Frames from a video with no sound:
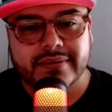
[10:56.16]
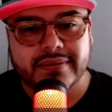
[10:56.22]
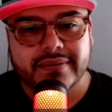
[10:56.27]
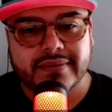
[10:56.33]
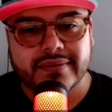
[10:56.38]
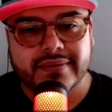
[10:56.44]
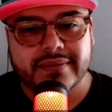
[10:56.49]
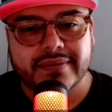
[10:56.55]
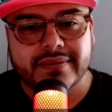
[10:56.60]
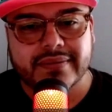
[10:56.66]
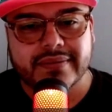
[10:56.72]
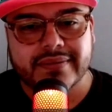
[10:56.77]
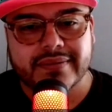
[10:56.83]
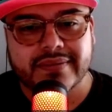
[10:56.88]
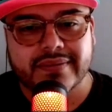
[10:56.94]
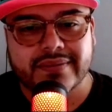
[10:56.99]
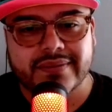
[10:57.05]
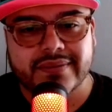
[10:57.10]

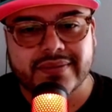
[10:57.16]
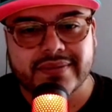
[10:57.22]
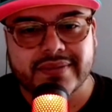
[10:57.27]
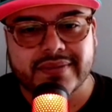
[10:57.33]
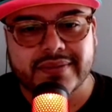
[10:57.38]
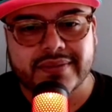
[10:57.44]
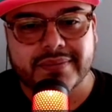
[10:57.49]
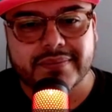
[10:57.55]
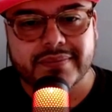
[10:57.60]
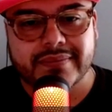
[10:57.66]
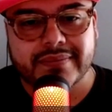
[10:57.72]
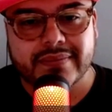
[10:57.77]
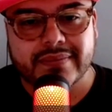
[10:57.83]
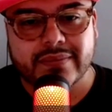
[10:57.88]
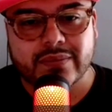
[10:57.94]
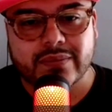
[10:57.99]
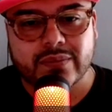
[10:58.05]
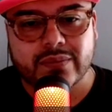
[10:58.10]

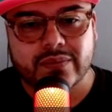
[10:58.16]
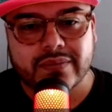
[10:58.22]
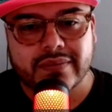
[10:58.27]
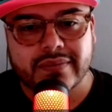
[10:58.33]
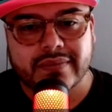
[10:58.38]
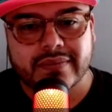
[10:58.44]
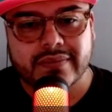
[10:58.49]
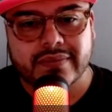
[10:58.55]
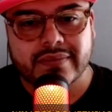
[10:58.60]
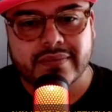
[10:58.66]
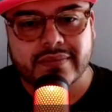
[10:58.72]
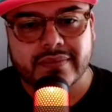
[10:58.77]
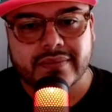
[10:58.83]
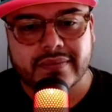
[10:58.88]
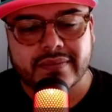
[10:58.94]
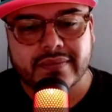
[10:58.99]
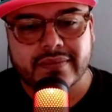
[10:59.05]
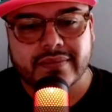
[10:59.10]

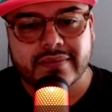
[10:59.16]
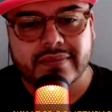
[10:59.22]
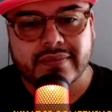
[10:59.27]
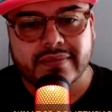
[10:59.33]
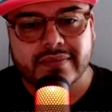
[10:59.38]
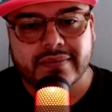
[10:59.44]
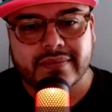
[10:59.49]
This person isn't speaking.